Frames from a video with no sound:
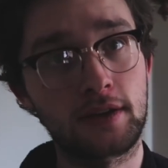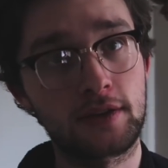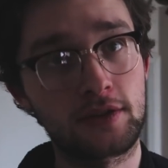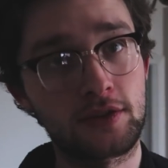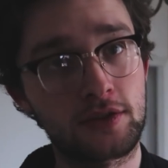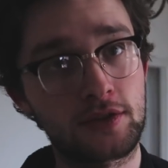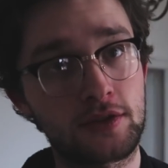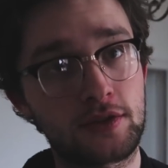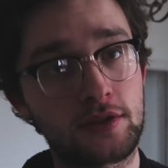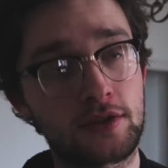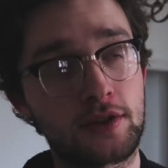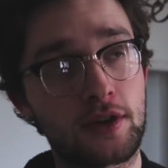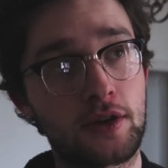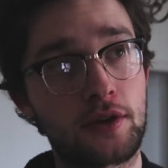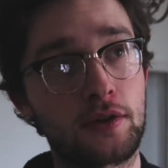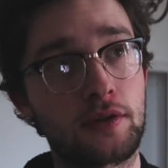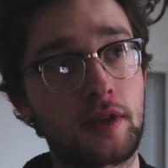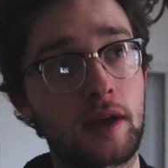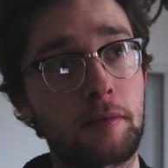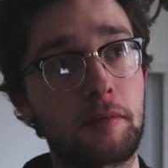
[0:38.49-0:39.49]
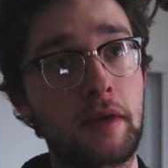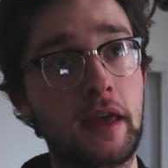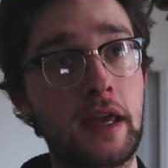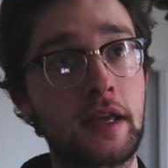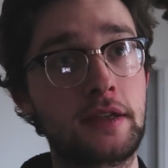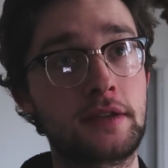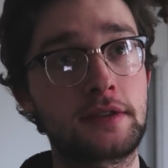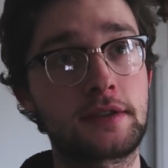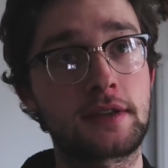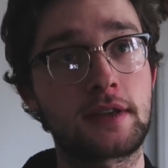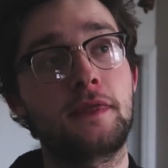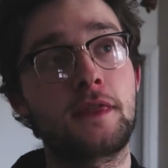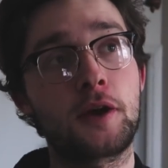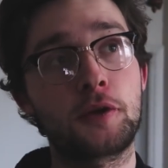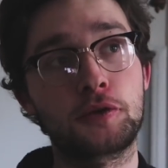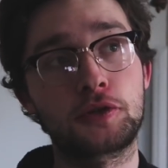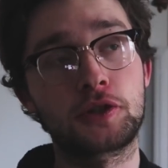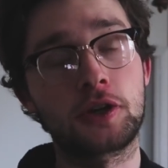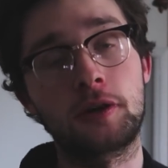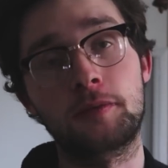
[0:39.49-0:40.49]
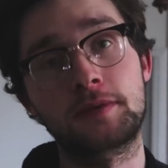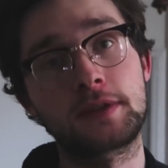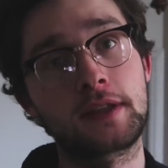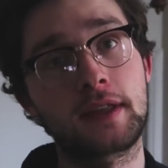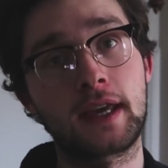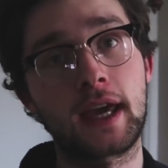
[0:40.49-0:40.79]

So that means no shops in